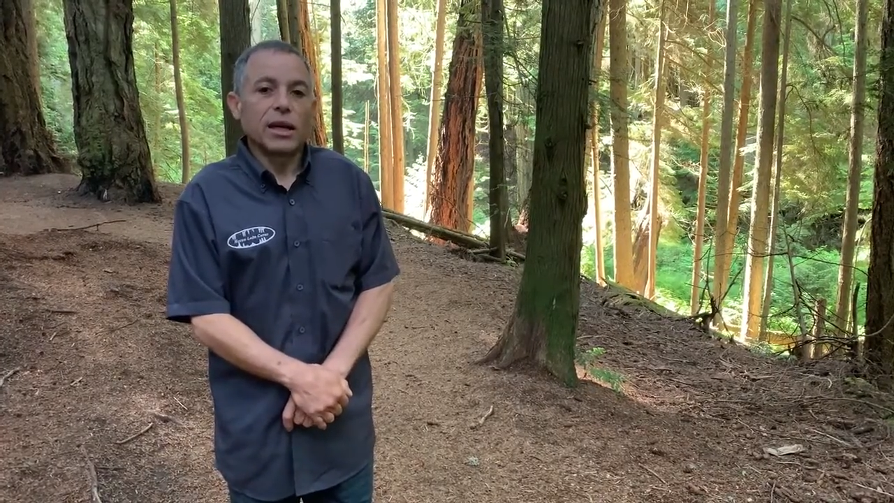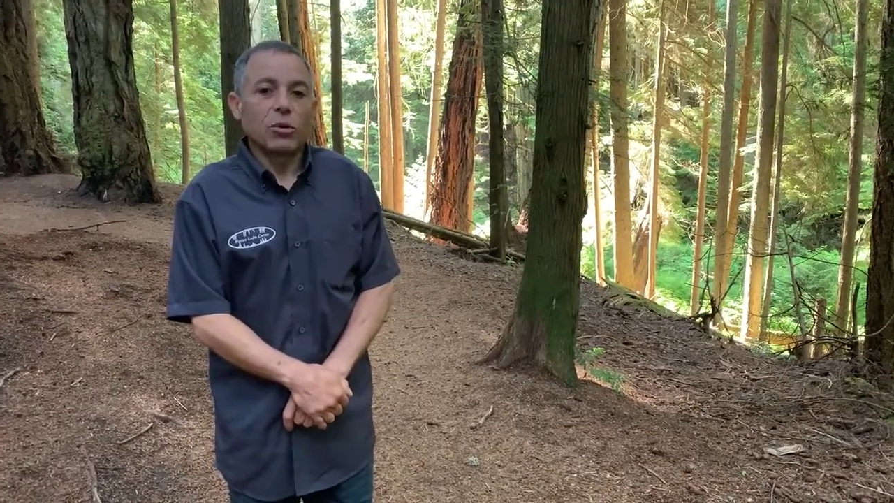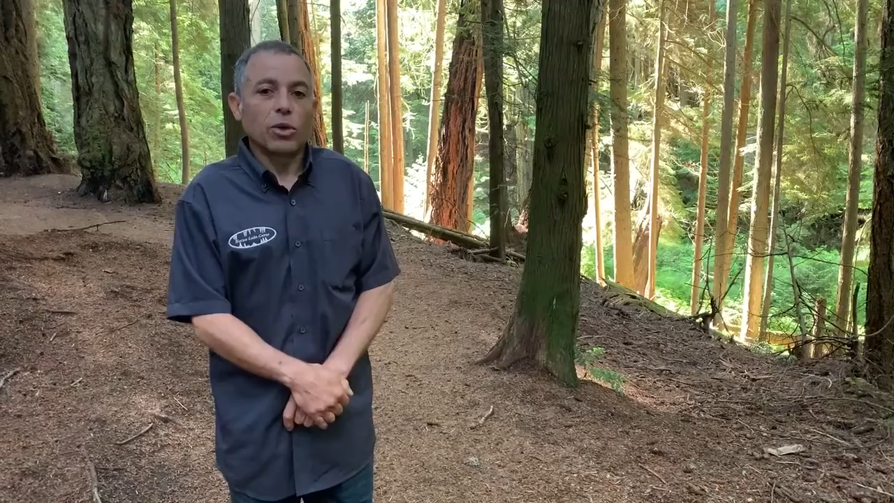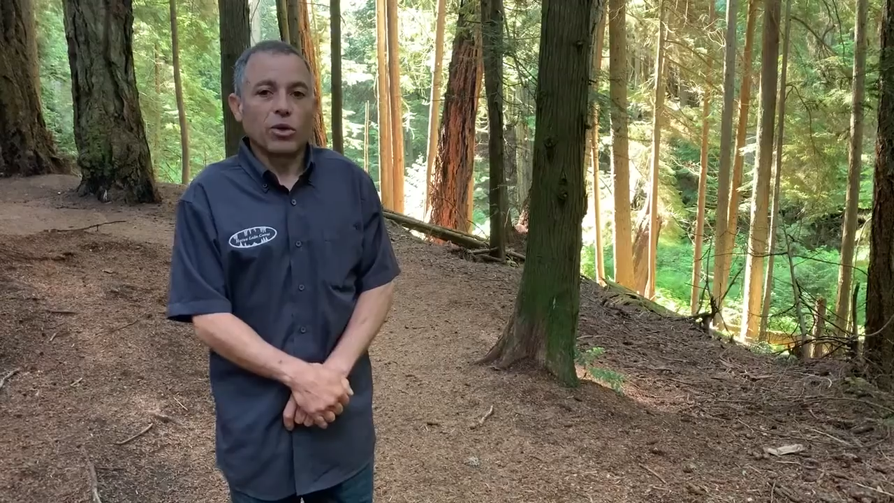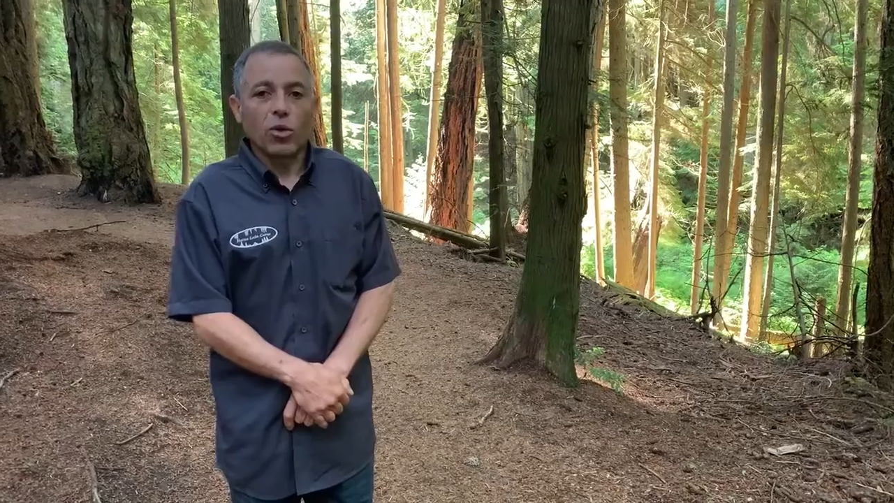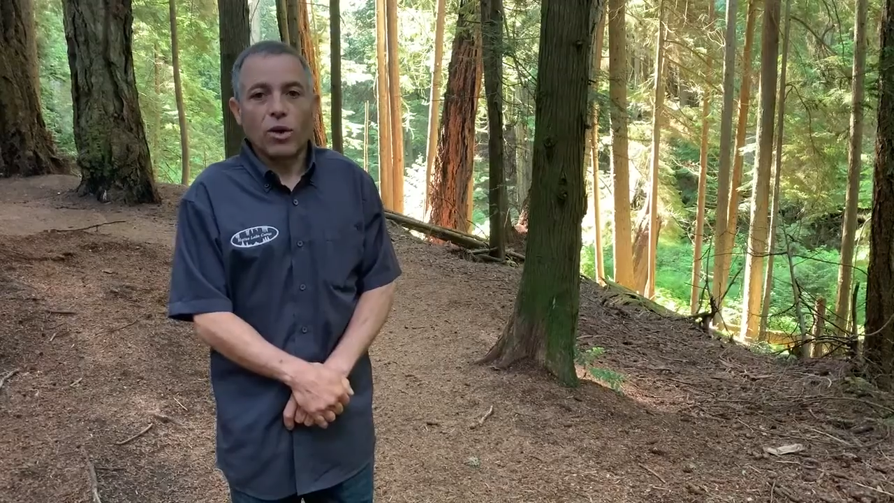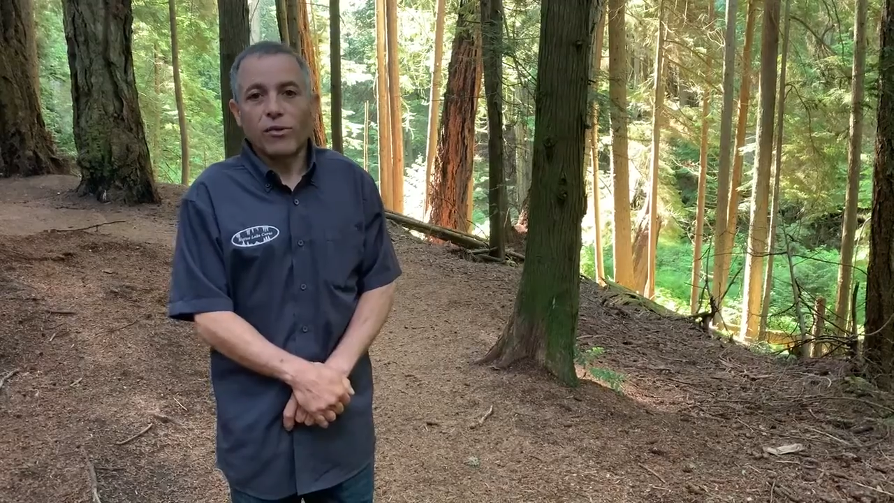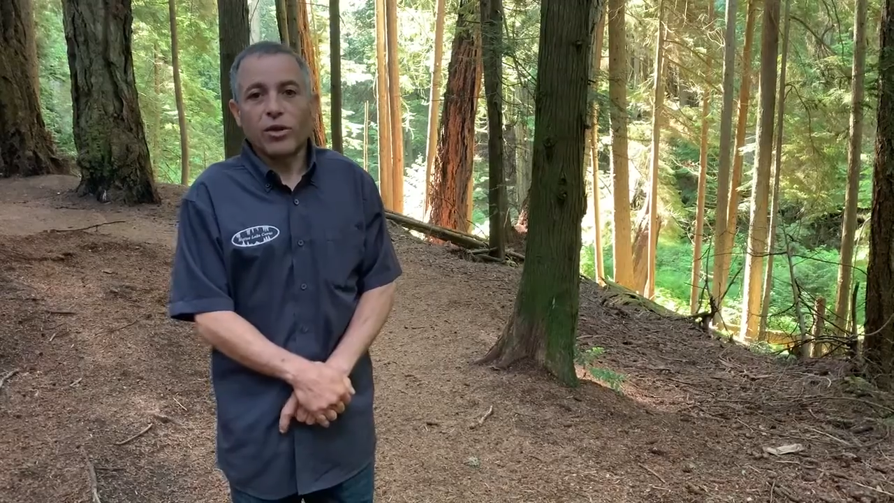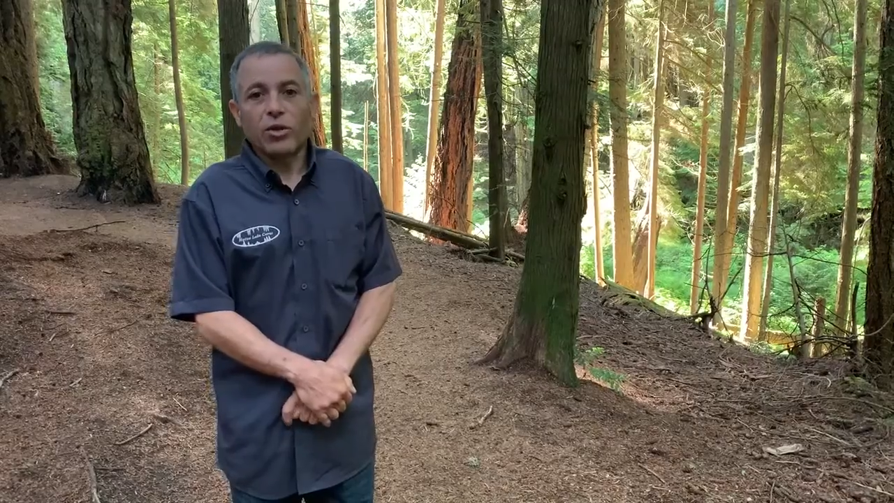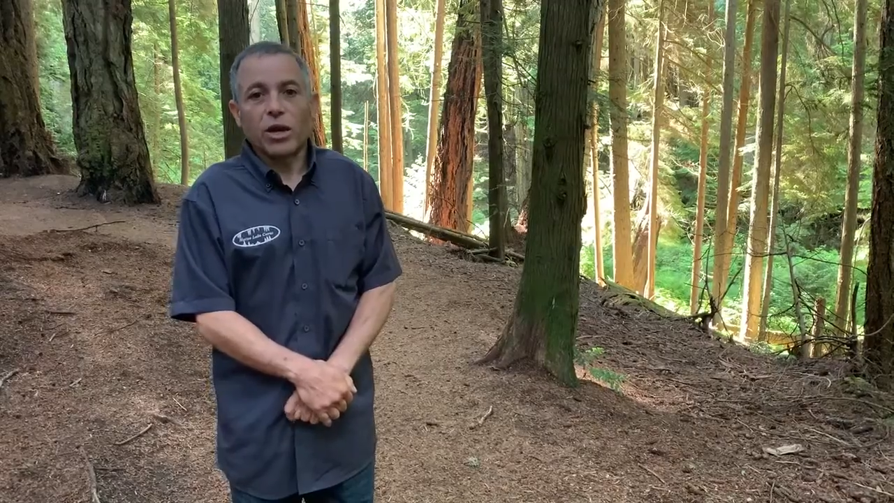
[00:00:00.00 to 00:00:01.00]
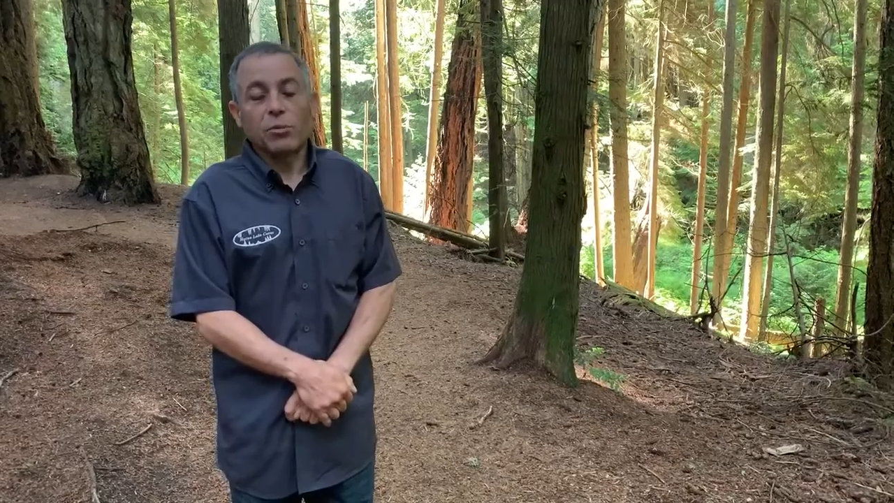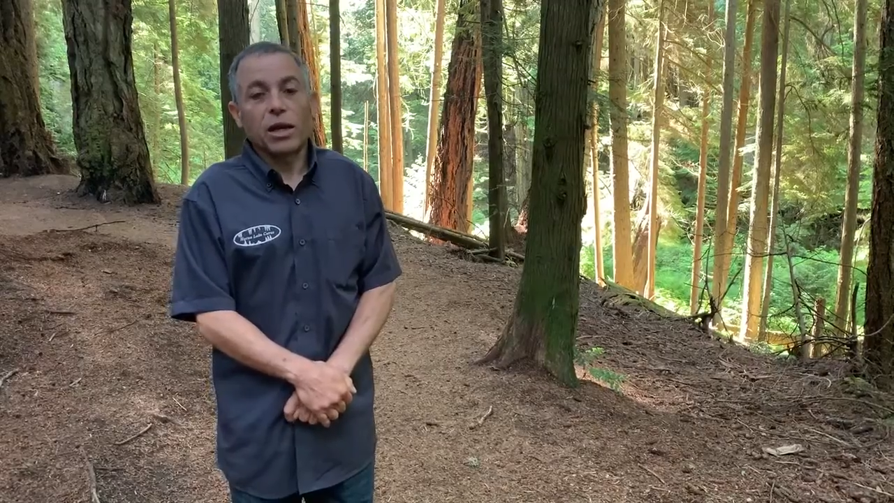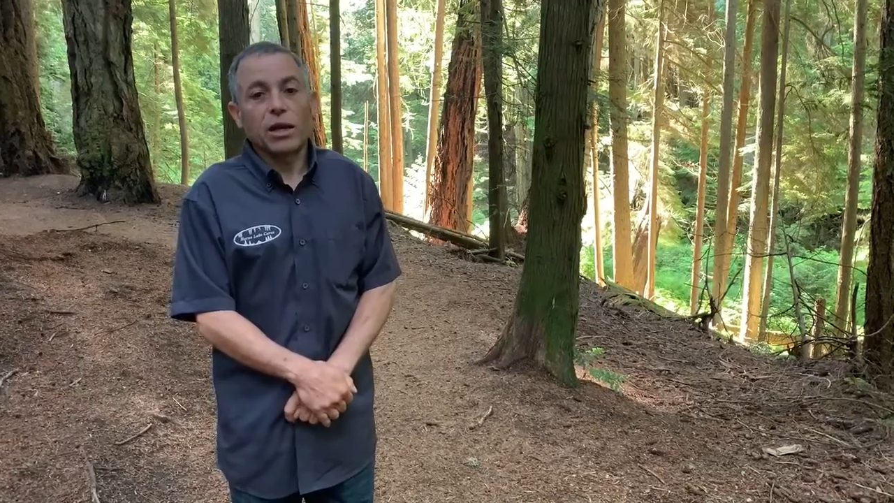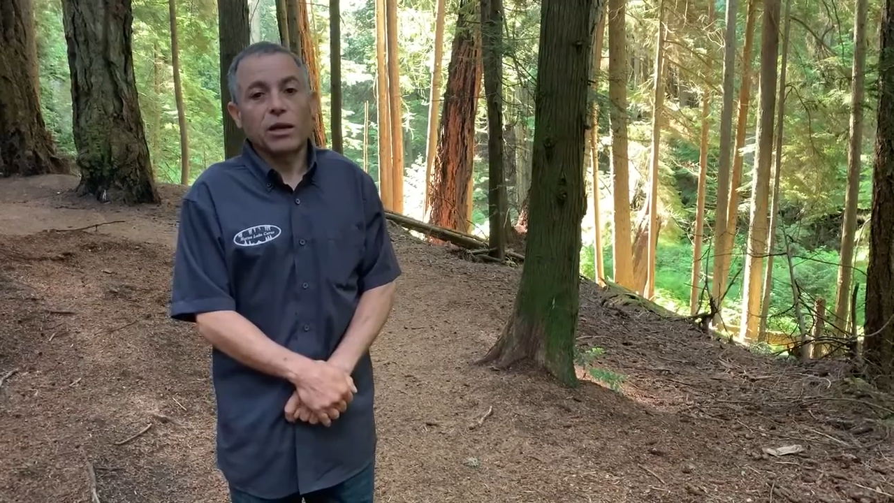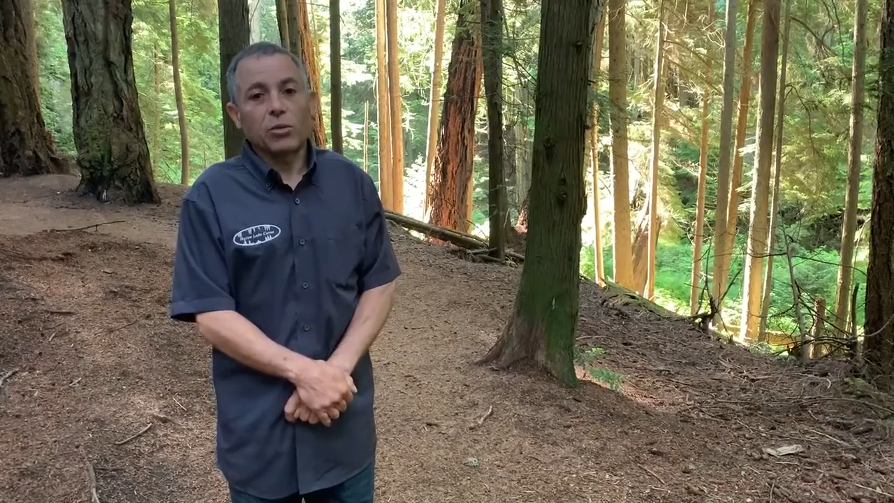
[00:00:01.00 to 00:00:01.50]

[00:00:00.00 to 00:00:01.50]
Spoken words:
with no revenue coming in.